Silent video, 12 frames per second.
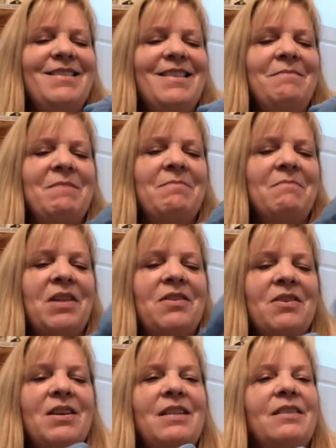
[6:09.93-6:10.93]
And my
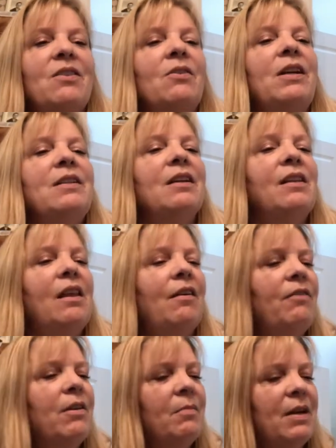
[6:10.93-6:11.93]
mother is going to
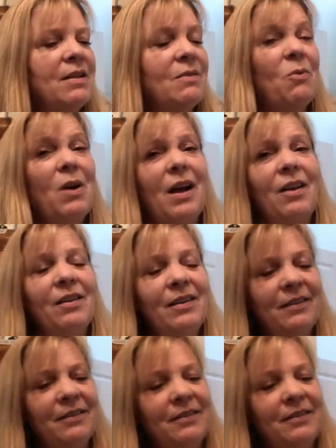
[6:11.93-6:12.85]
love them as well.